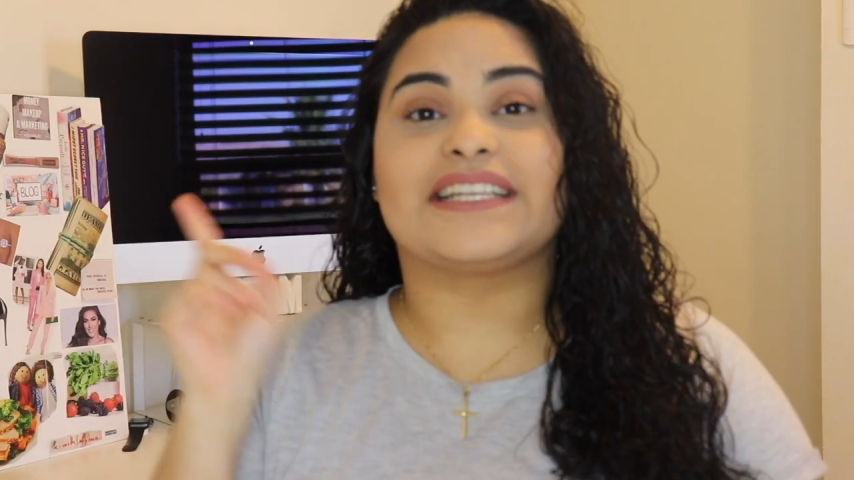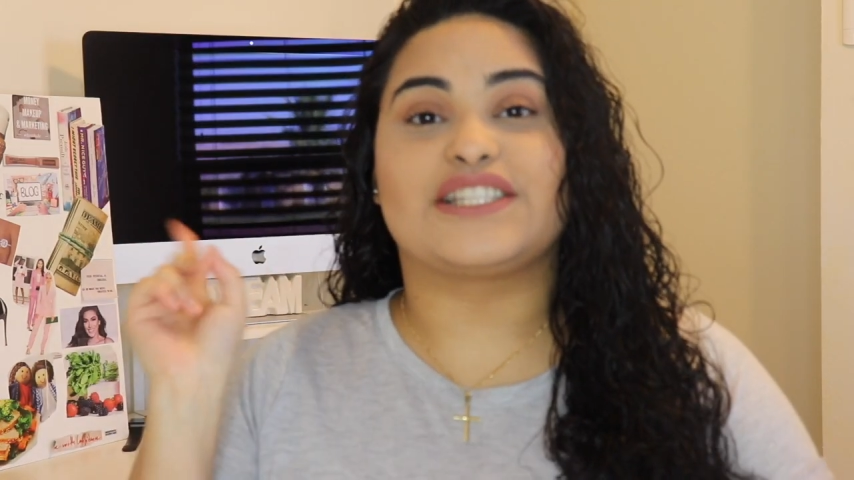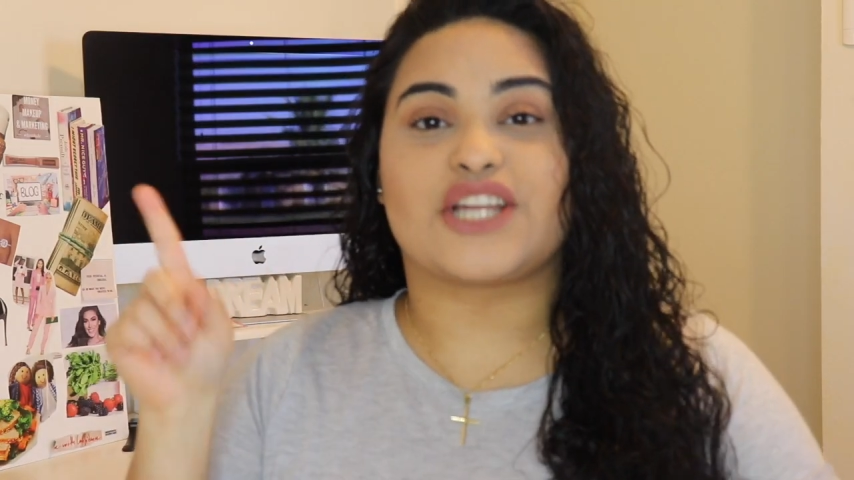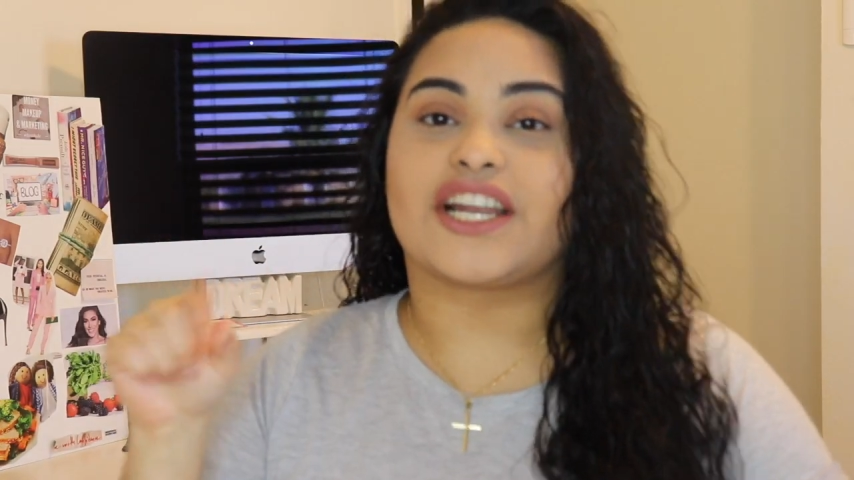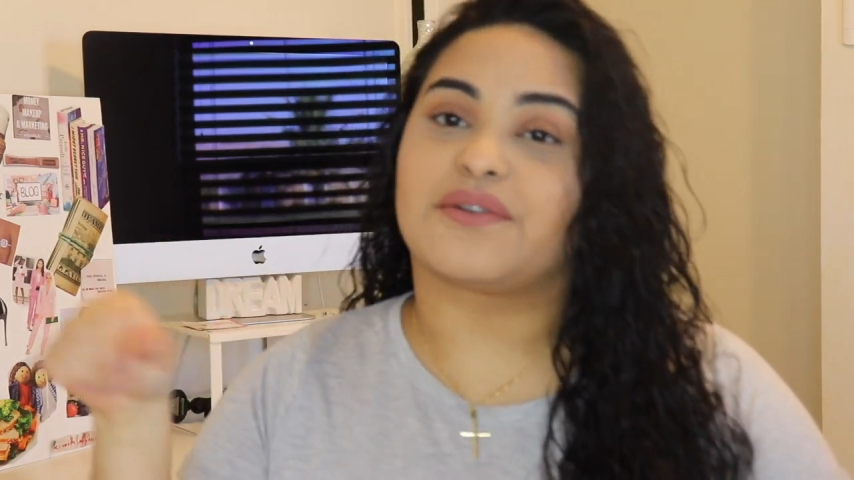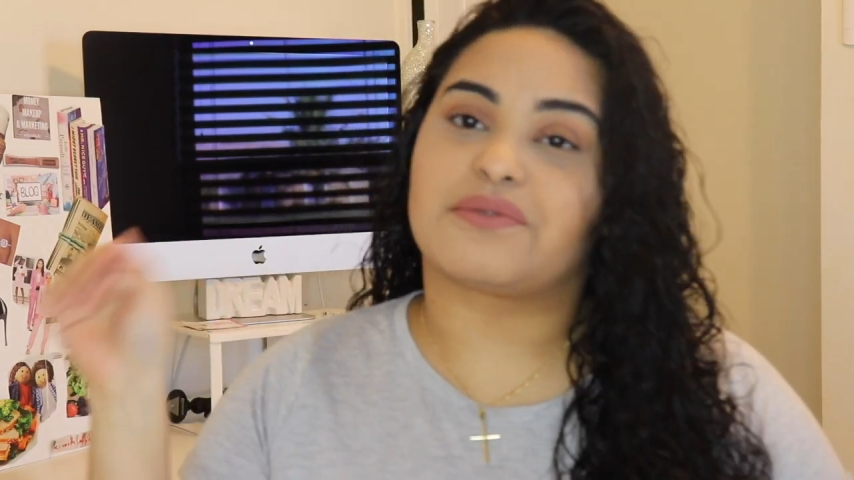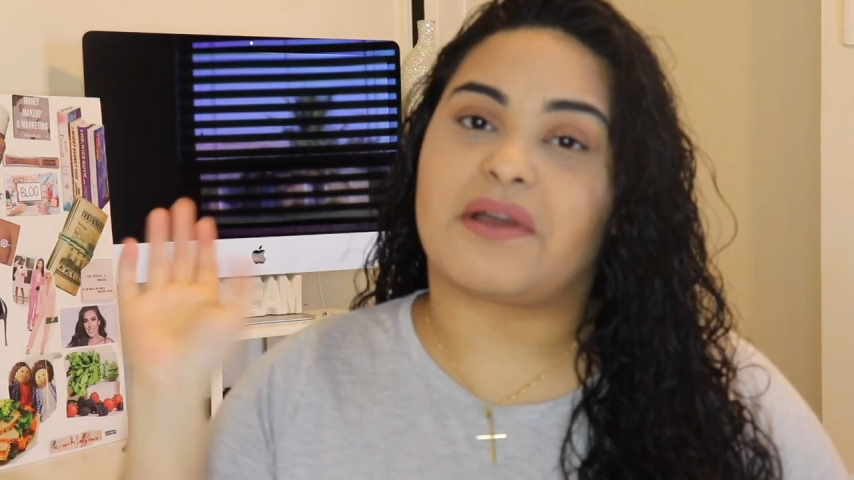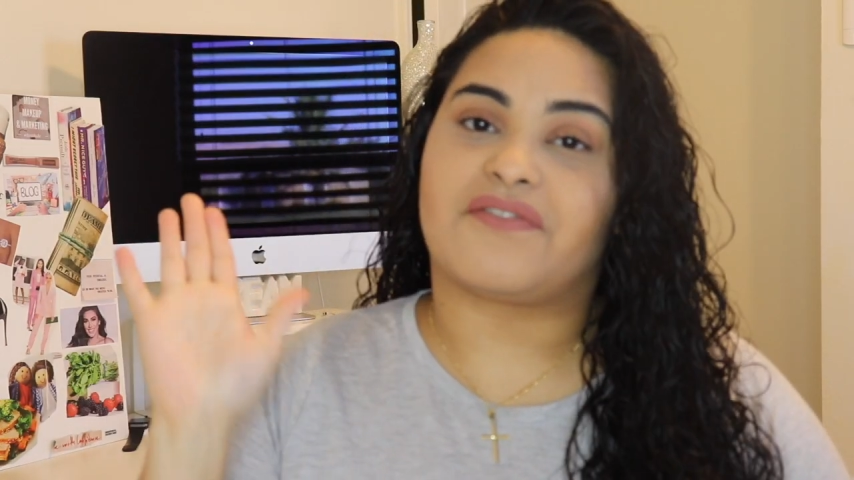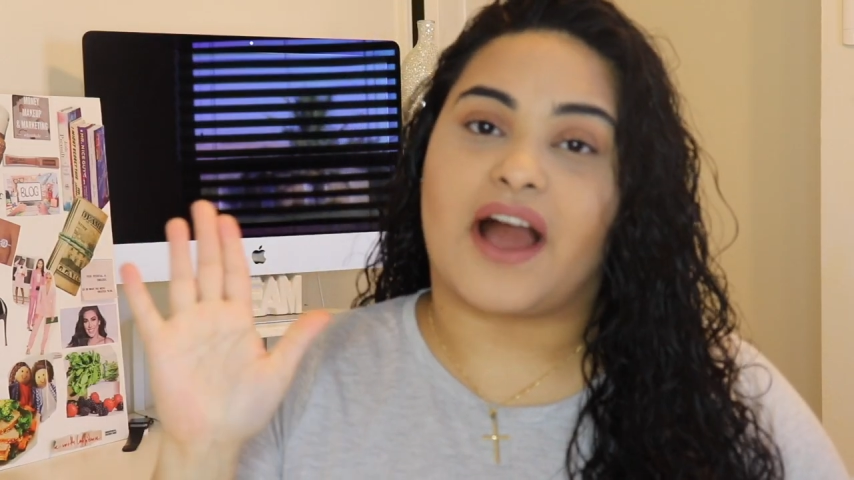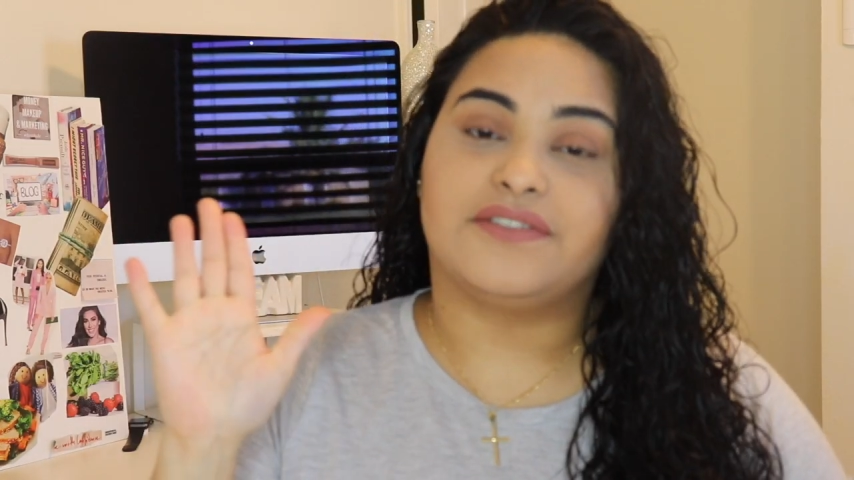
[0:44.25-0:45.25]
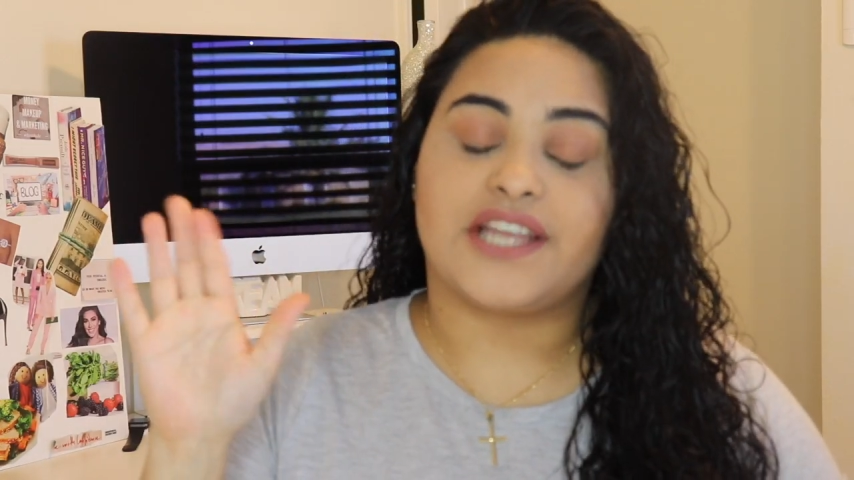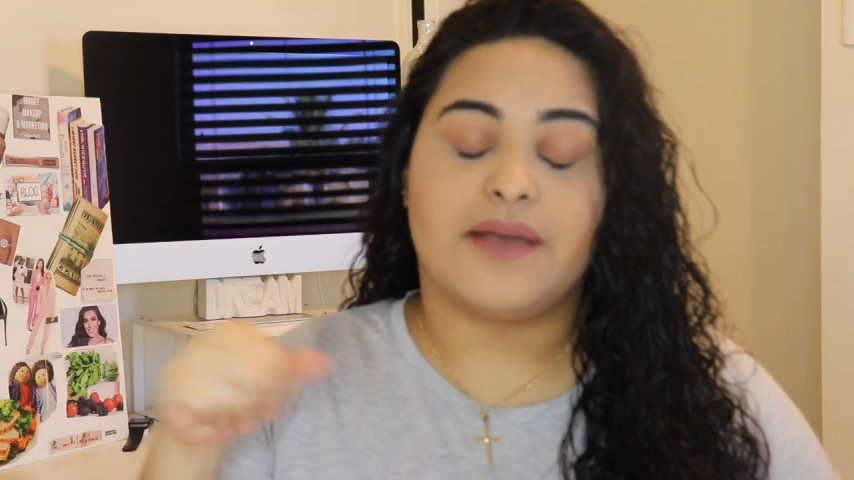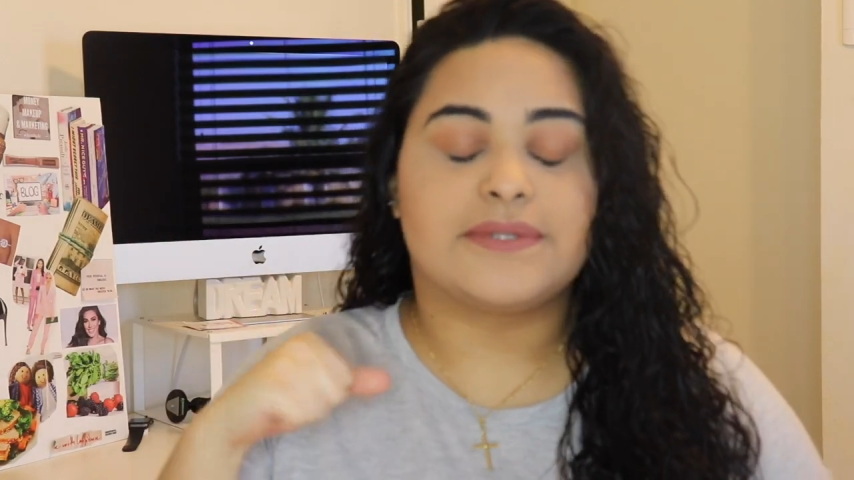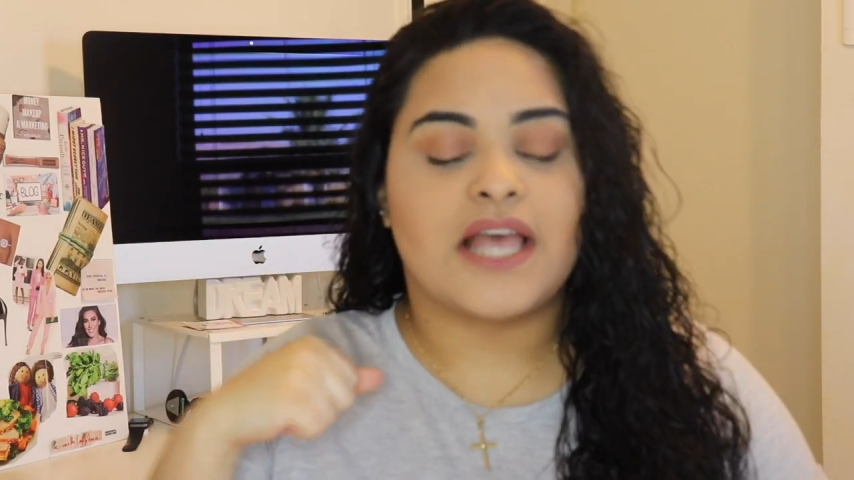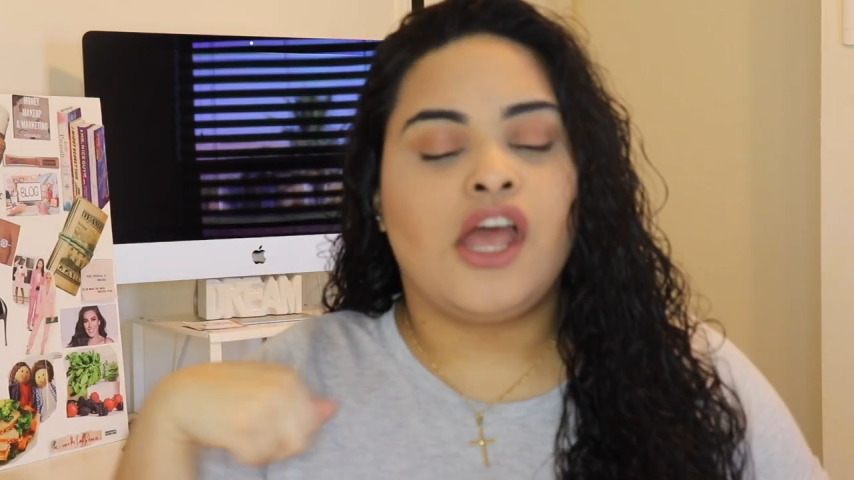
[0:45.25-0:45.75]
get started with my 5
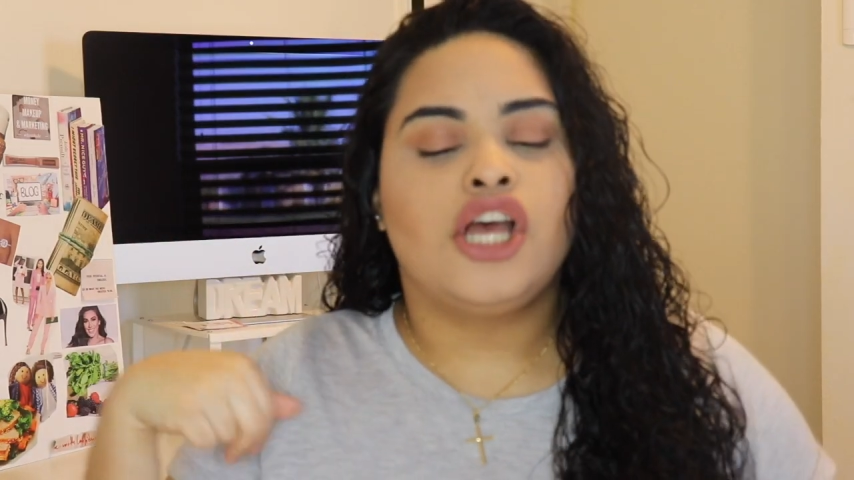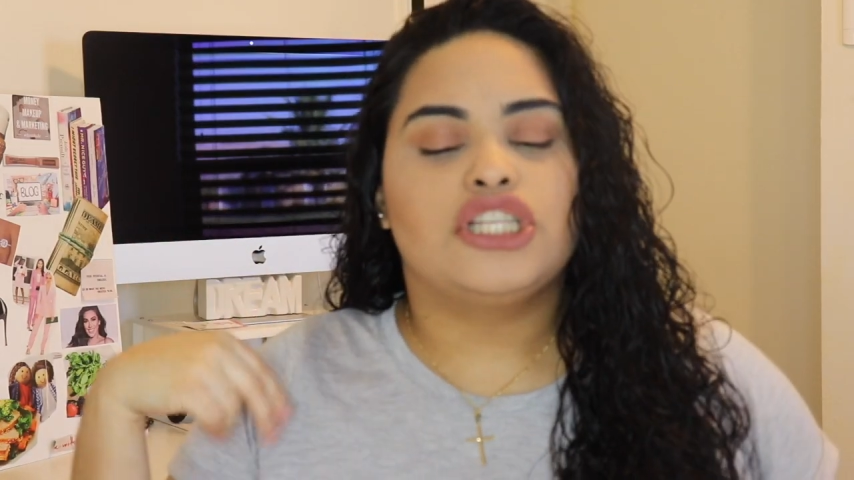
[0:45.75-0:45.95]
tips.